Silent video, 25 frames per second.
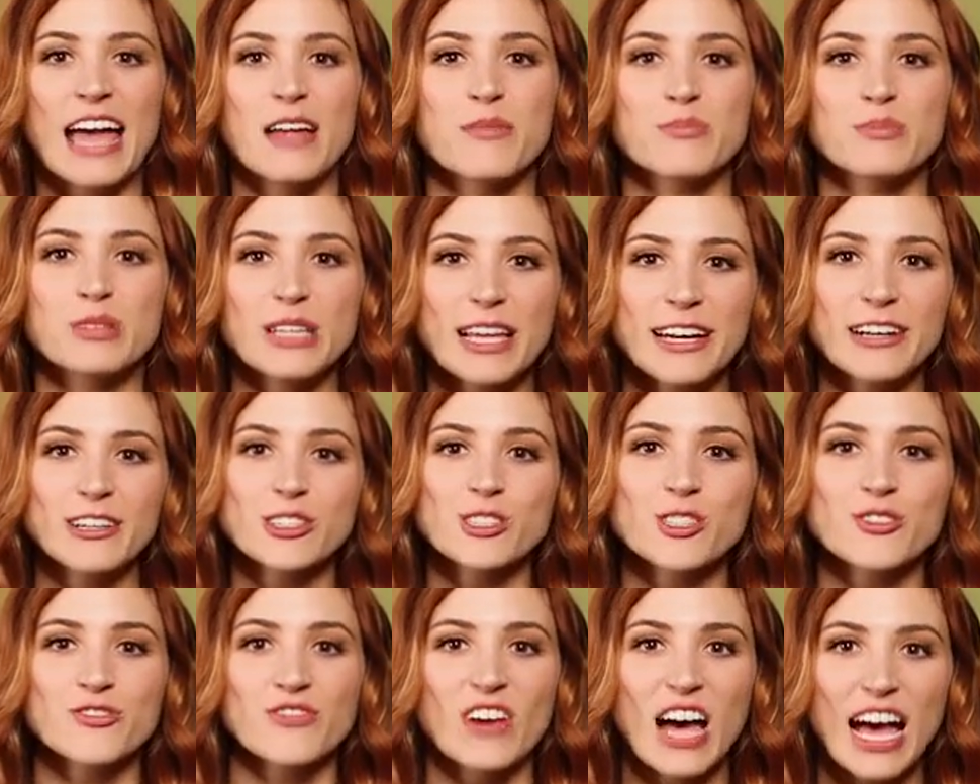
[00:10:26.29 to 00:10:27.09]
and
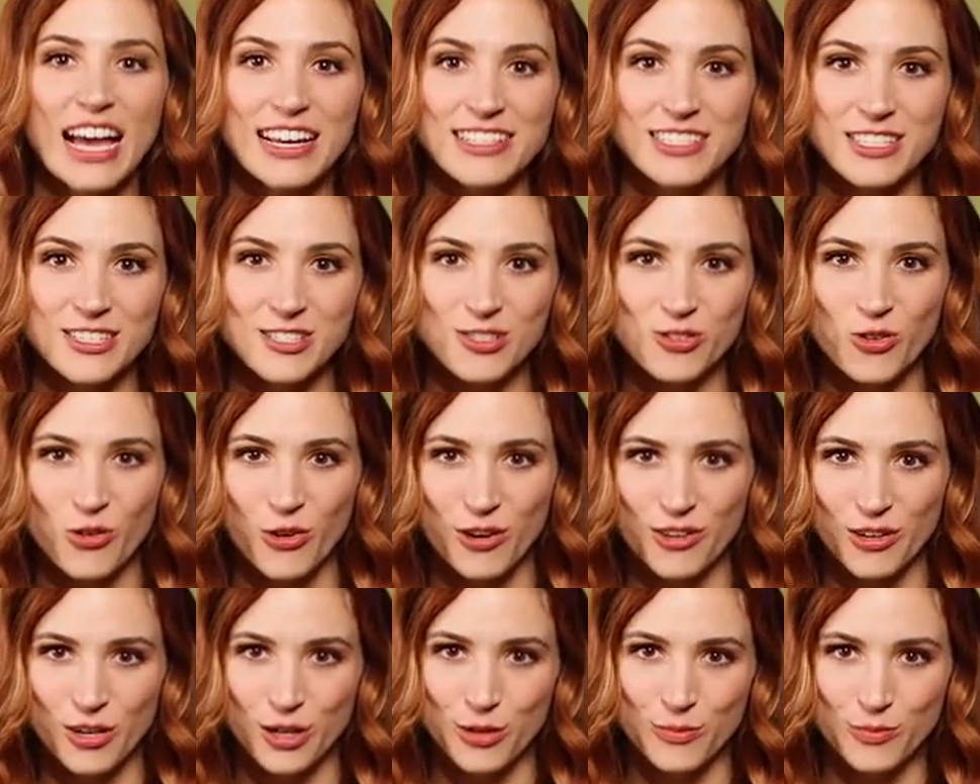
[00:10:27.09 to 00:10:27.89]
players vie to
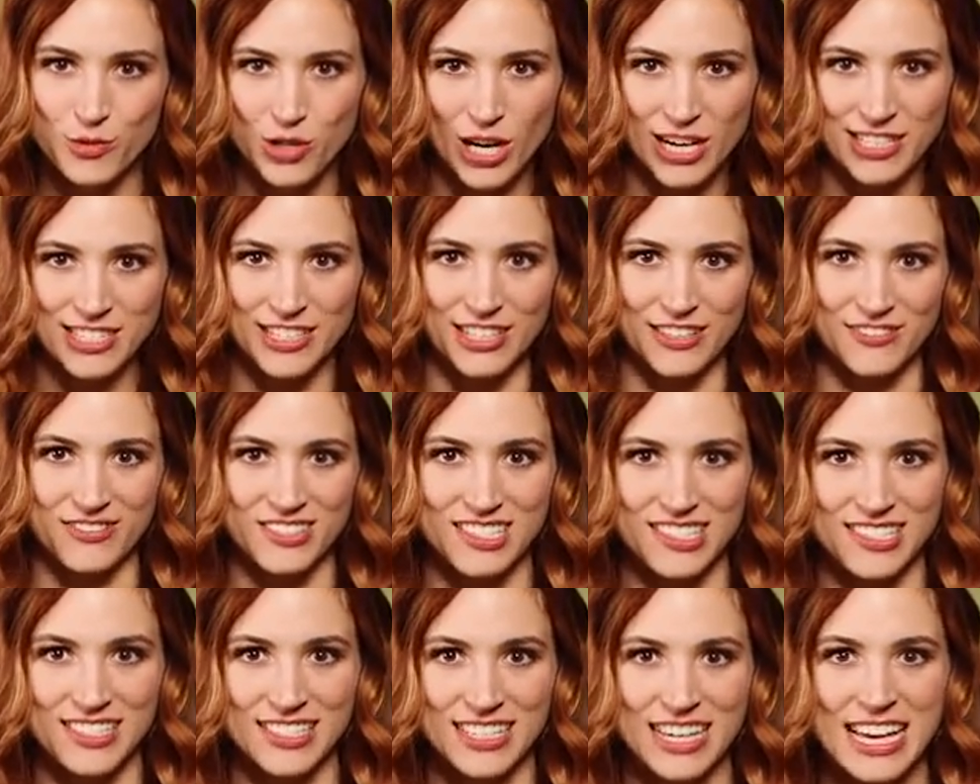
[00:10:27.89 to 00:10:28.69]
score their
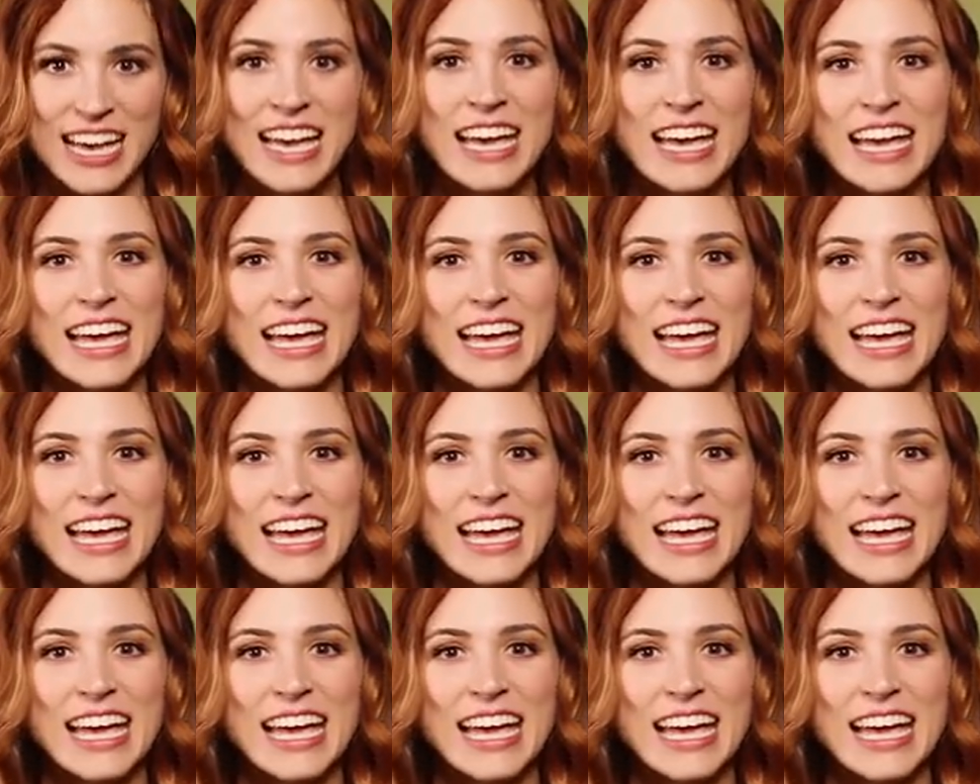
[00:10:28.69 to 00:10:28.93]
objectives.